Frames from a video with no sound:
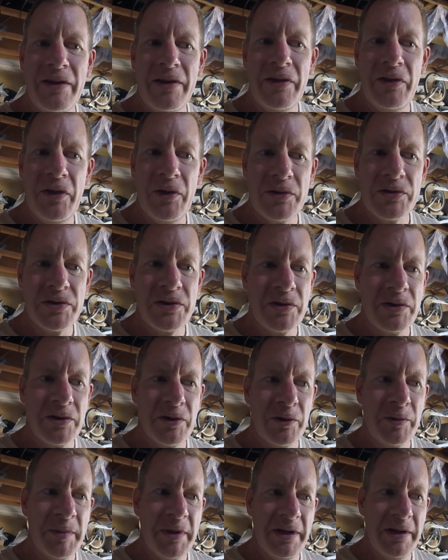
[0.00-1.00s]
Those of you who
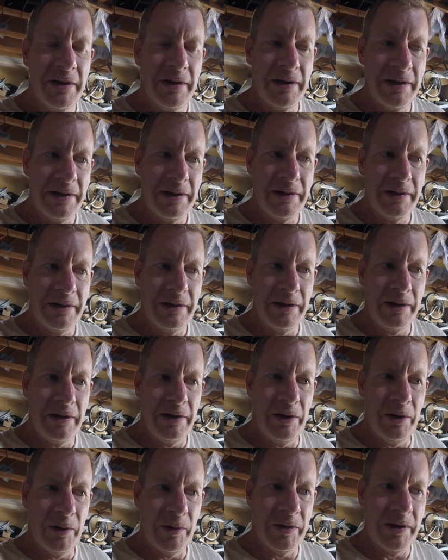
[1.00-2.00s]
know me
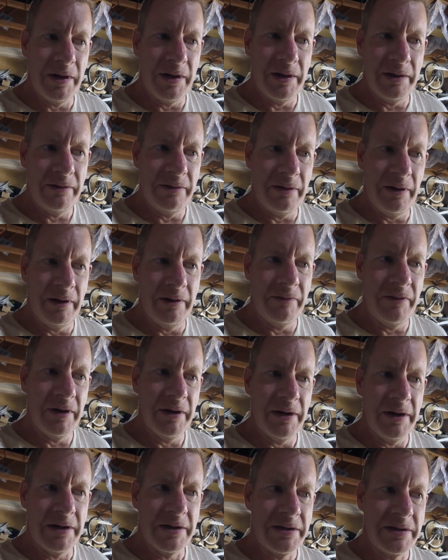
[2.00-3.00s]
know that on
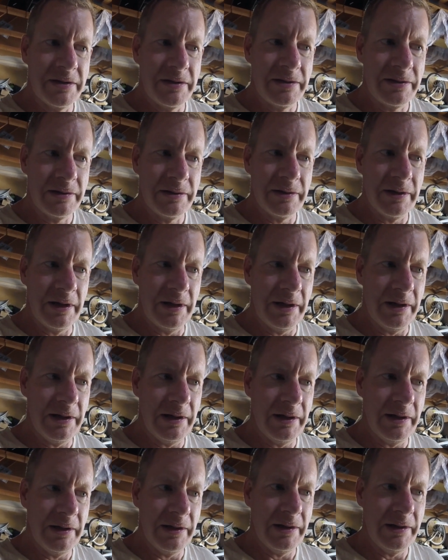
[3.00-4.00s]
various
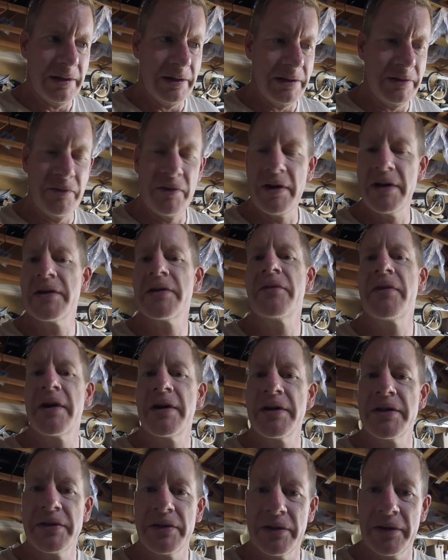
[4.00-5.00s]

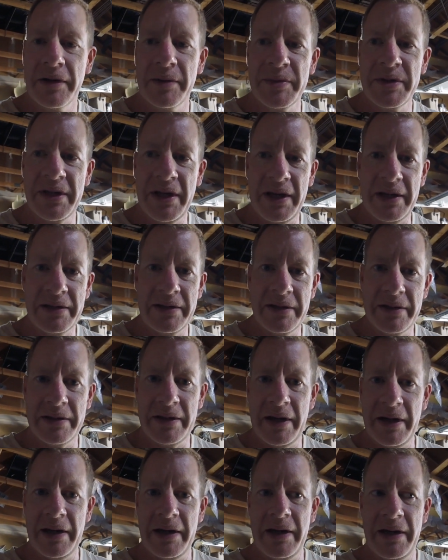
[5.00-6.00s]
various circumstances
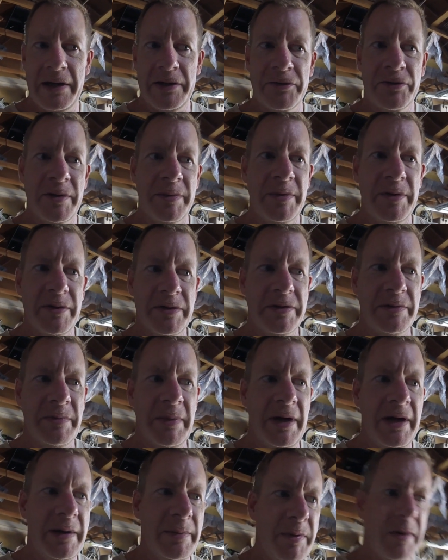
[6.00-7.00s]
I attribute
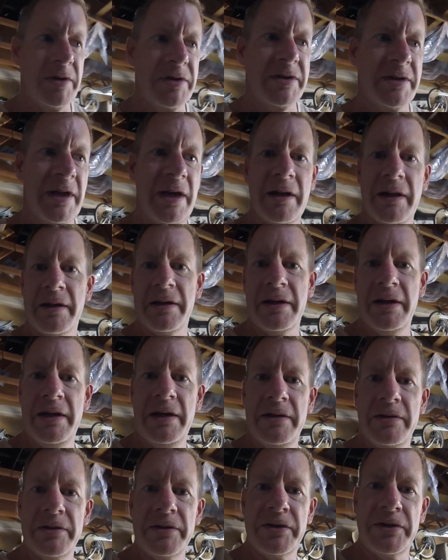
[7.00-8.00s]
my personality
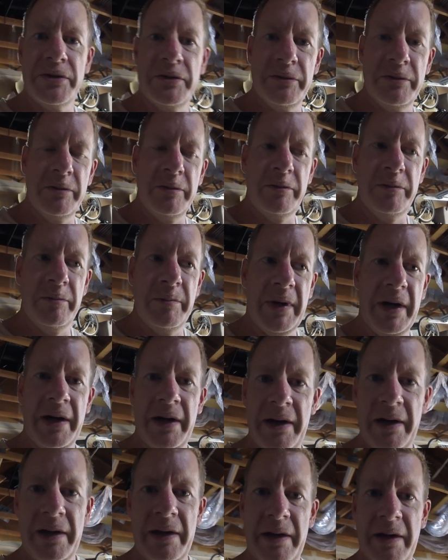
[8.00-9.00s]
either to
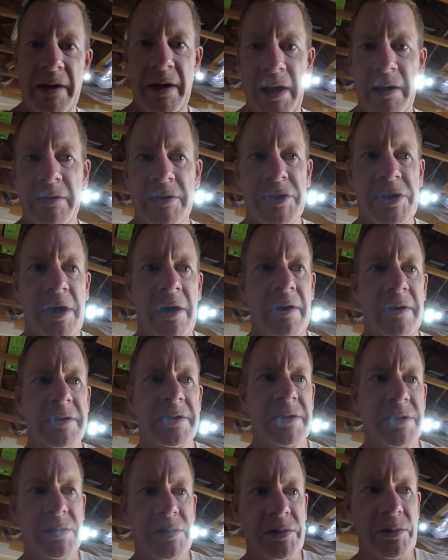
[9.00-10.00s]
my Irish
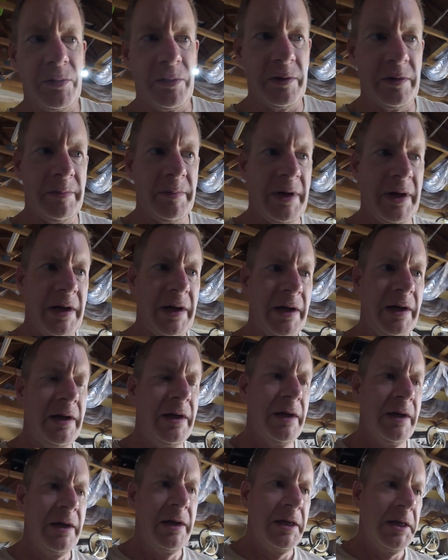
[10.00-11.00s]
heritage or my
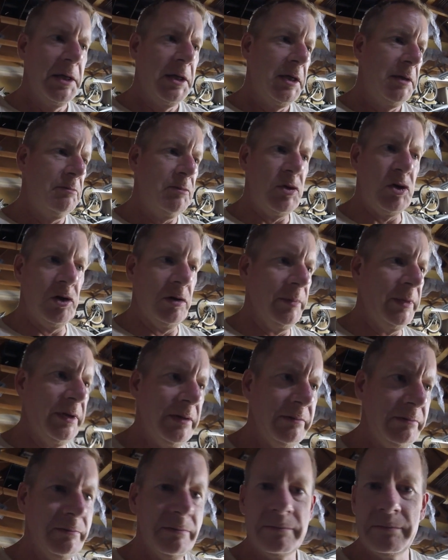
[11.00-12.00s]

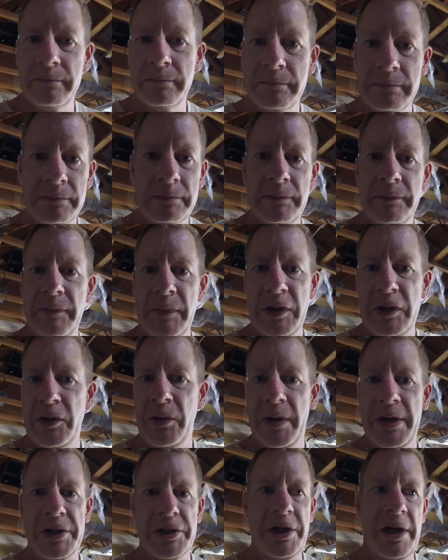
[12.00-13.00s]
German
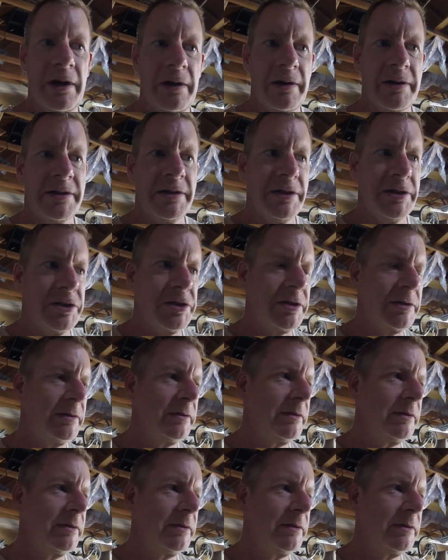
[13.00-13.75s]
Deutsch heritage.